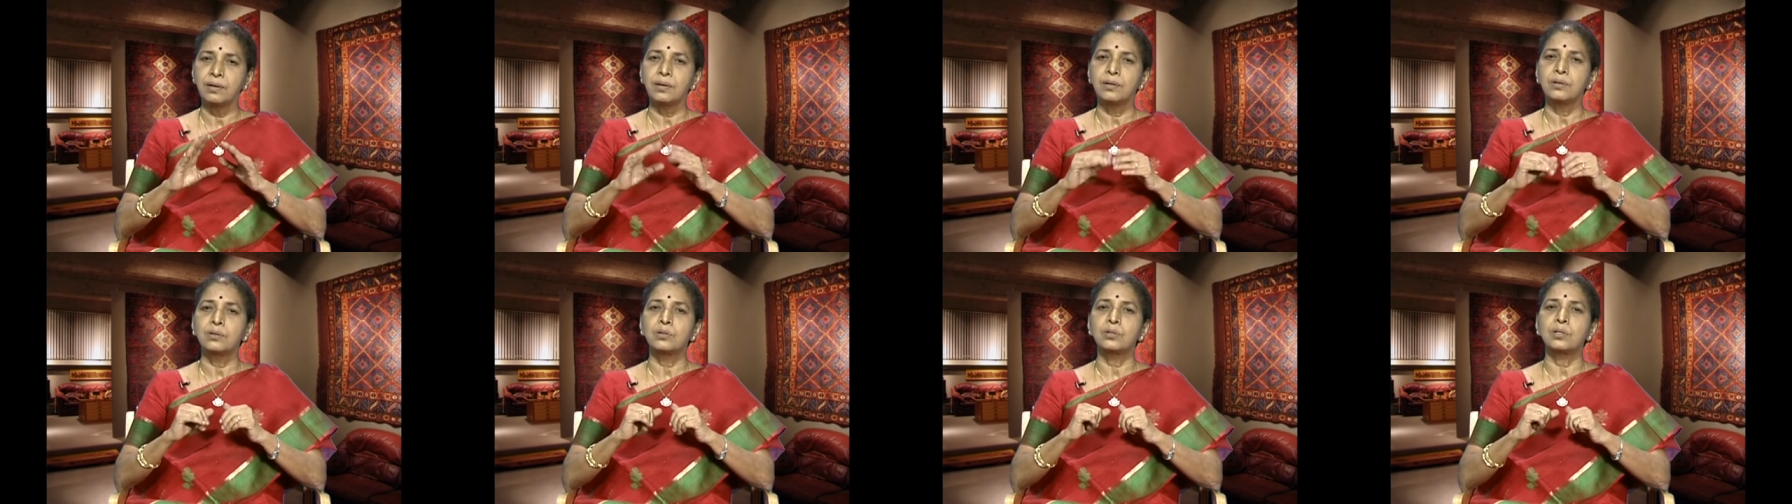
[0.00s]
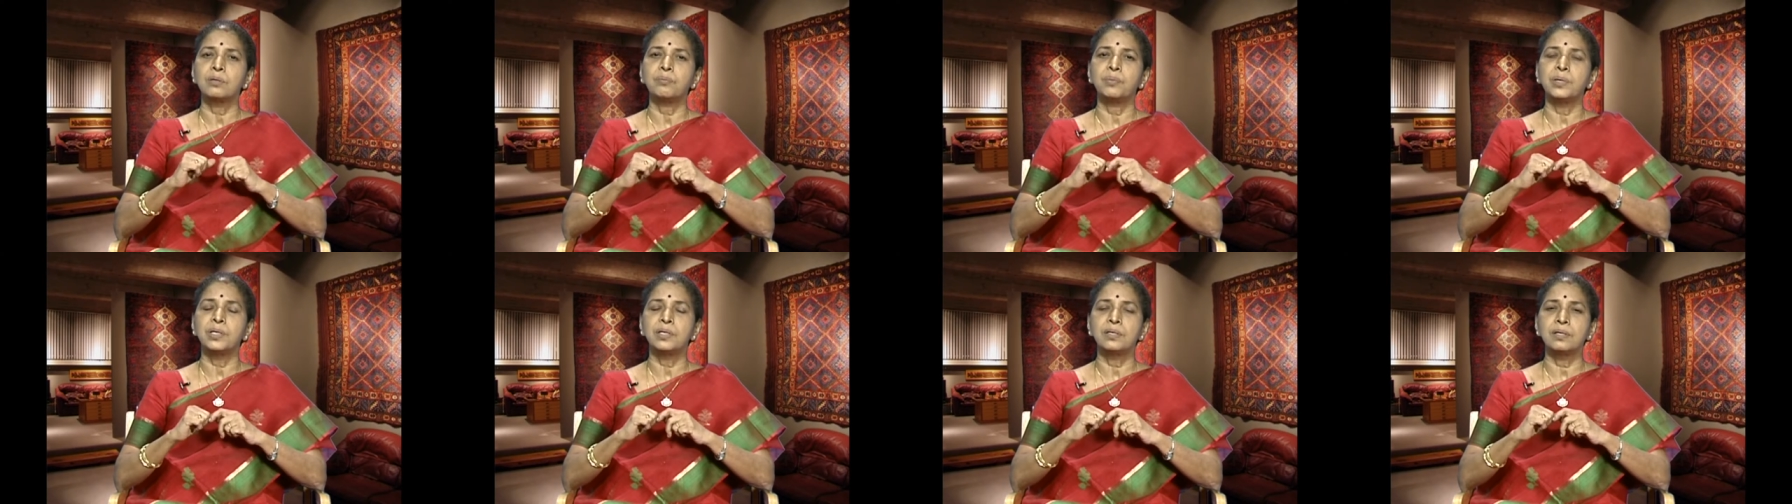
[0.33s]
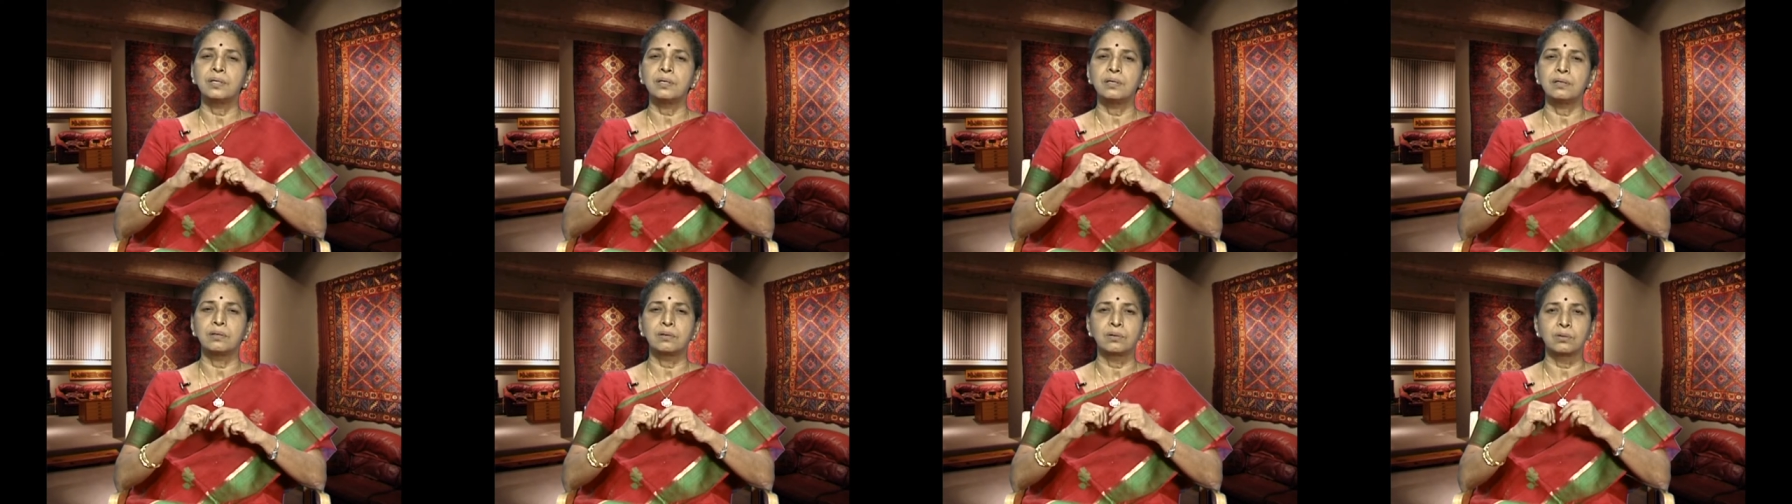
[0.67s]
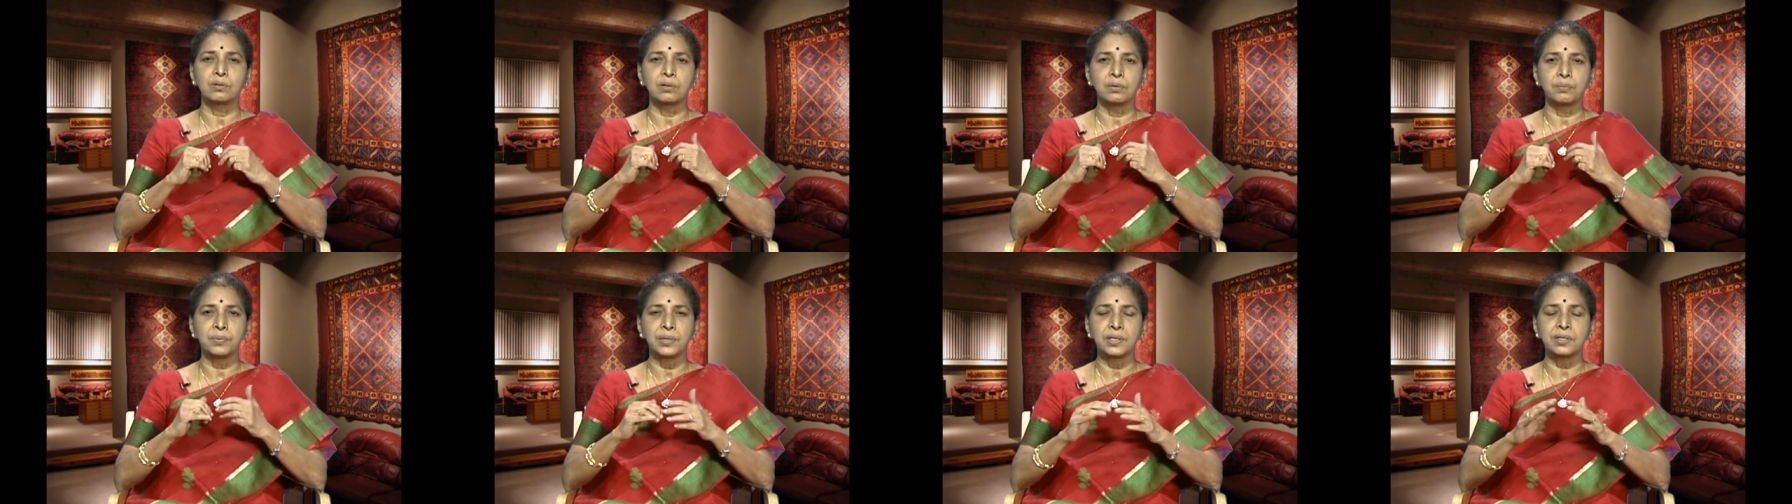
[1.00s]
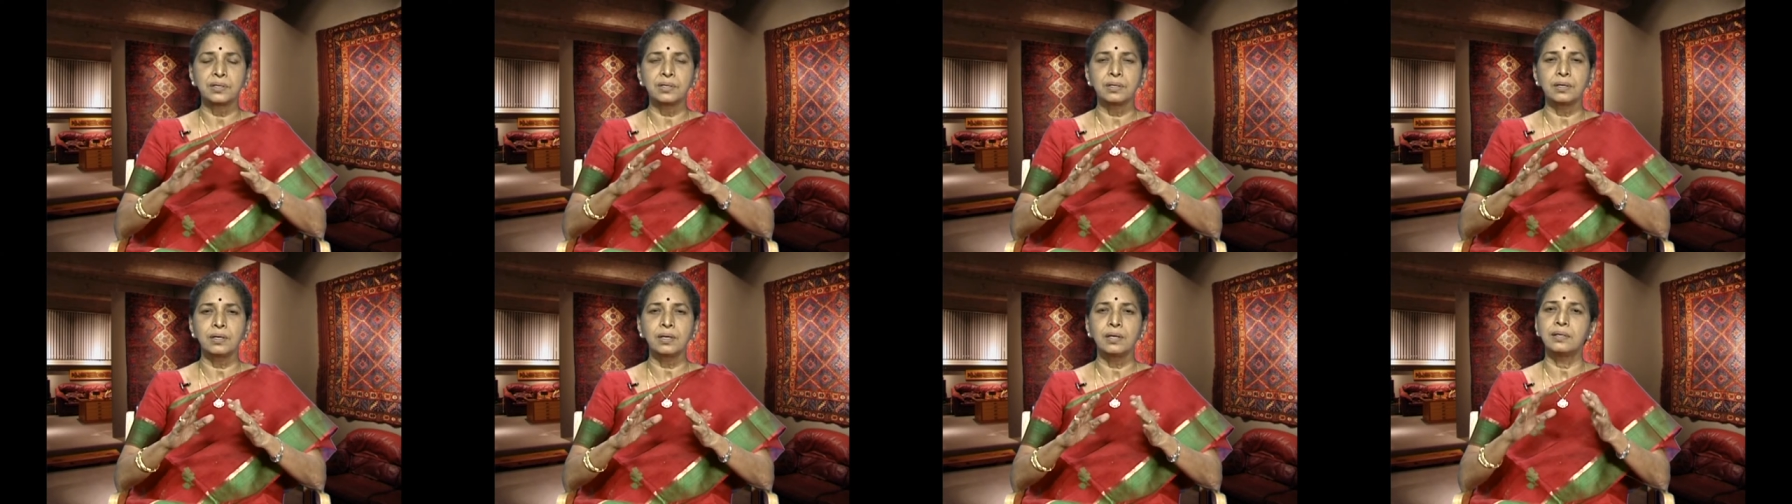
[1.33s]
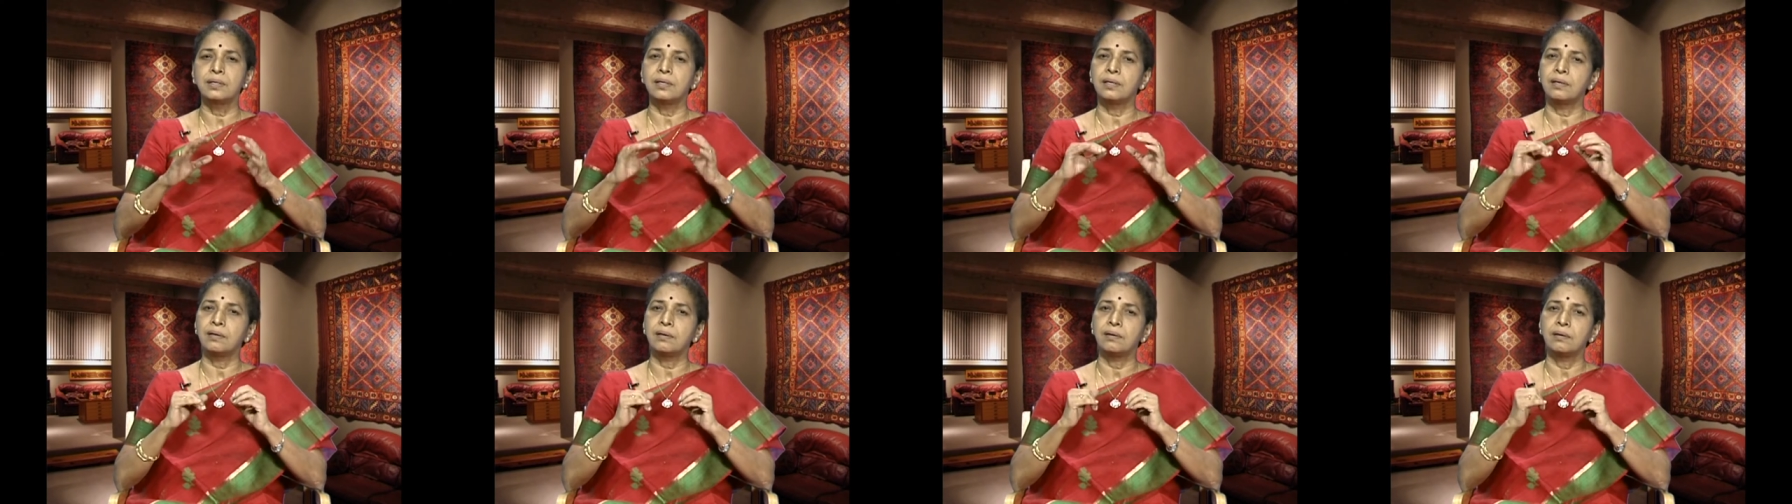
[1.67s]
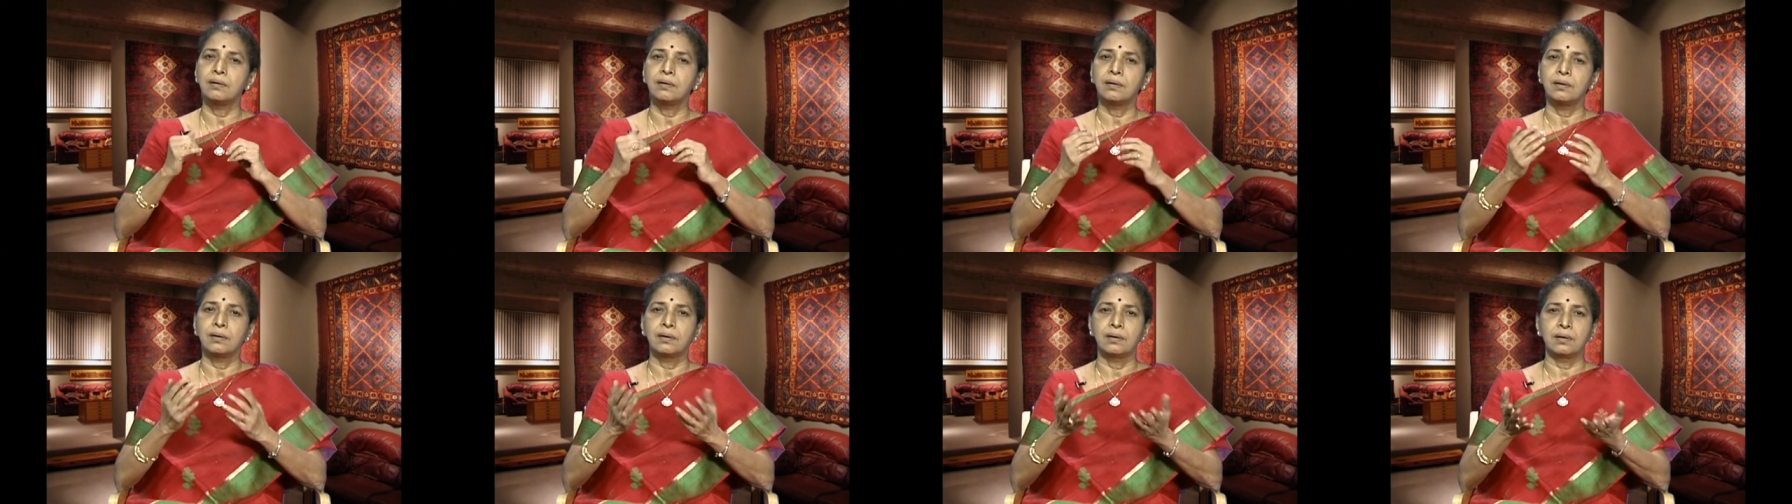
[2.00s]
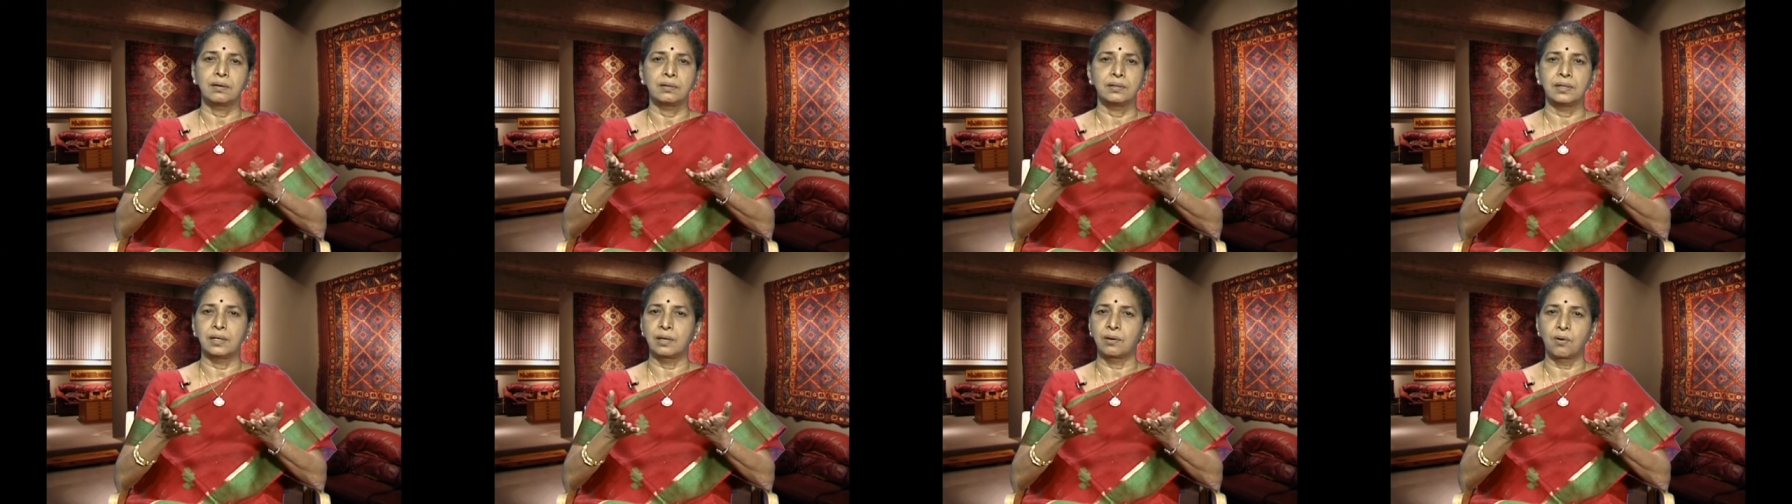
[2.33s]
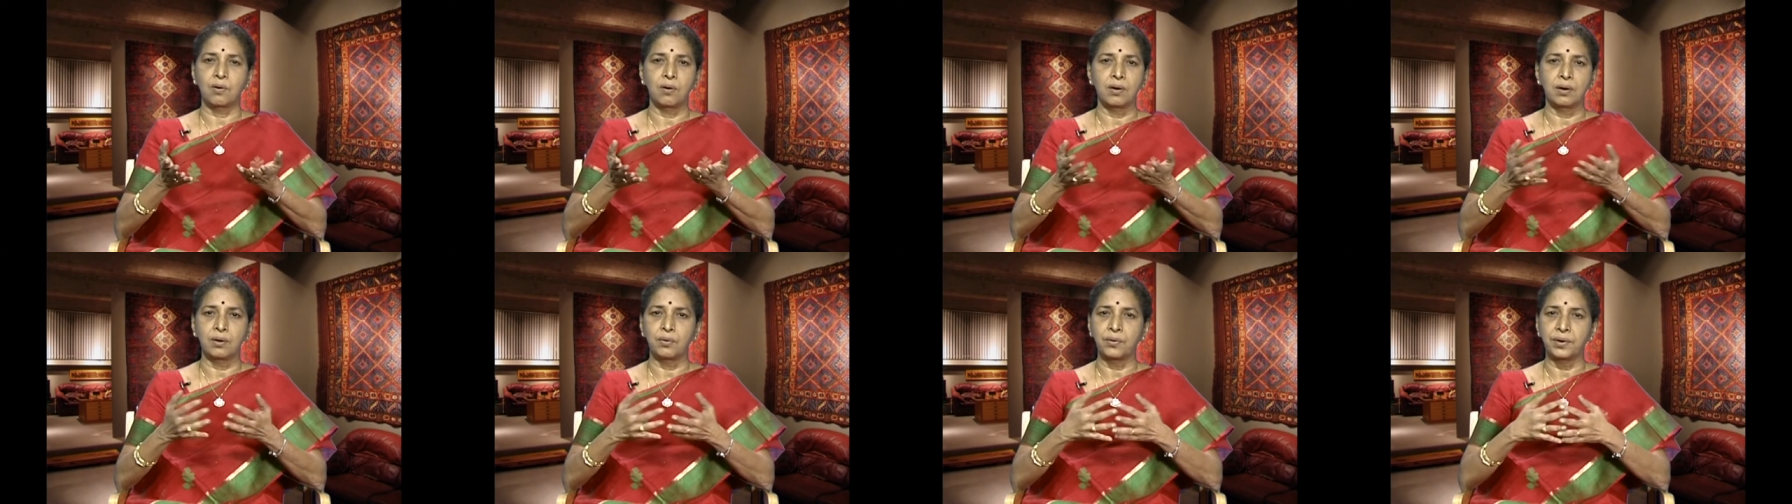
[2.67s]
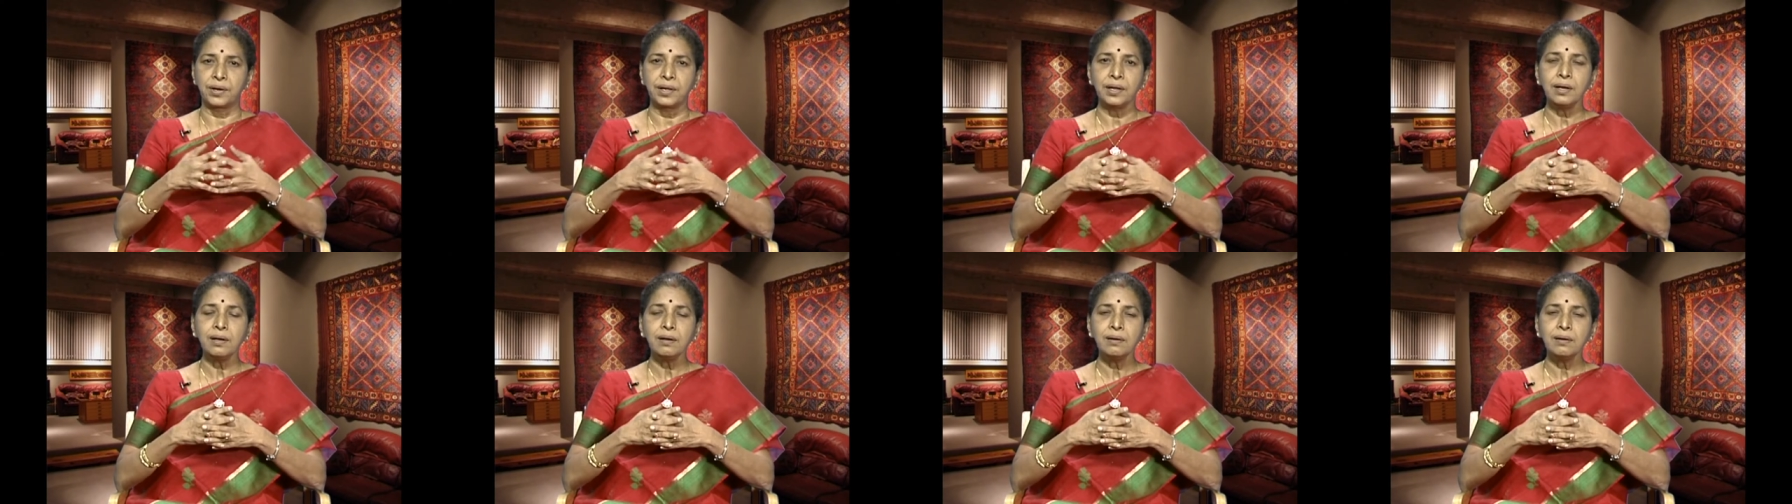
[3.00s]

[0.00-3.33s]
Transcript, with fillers: to the material to the material and then they are called routine